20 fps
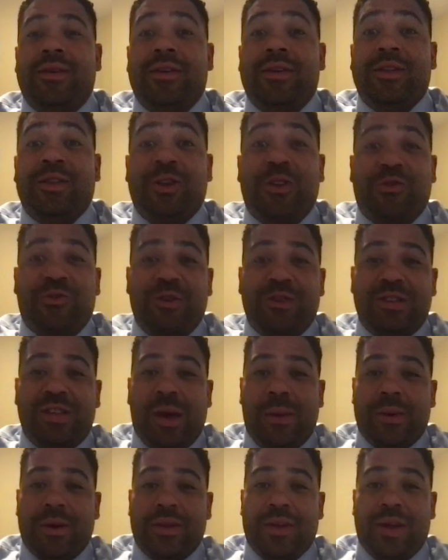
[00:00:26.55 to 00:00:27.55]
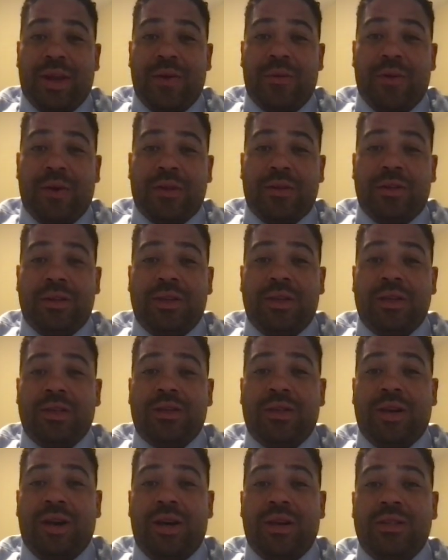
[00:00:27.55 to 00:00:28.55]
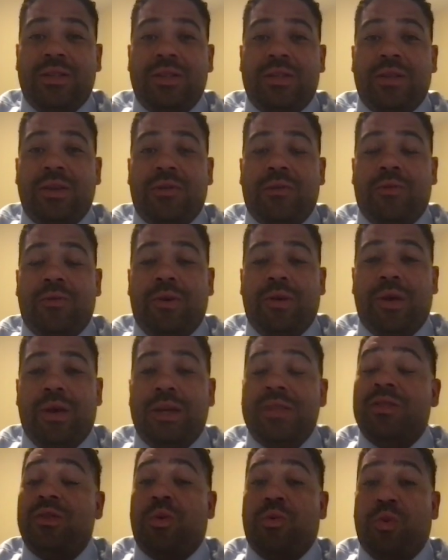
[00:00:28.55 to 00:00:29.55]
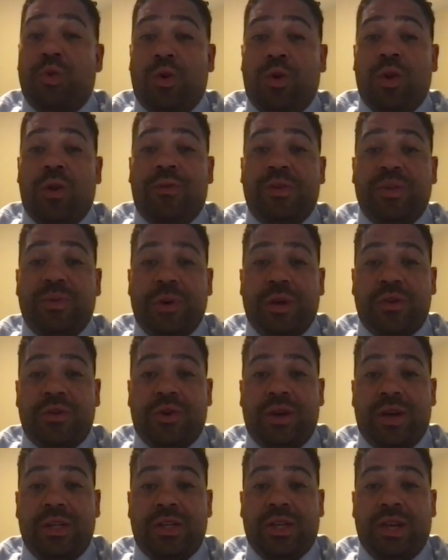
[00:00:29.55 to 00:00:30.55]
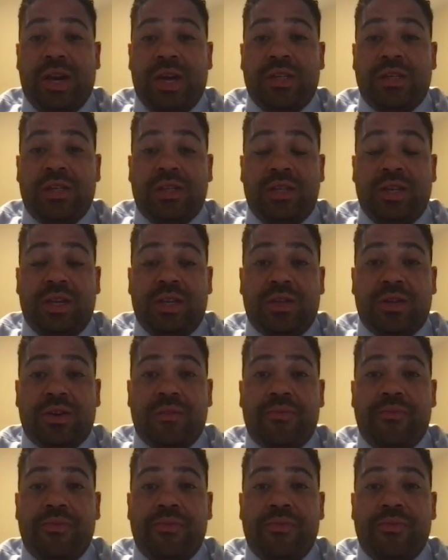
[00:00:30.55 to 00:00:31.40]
So, the first topic that I wanted to discuss is the role of a special education teacher.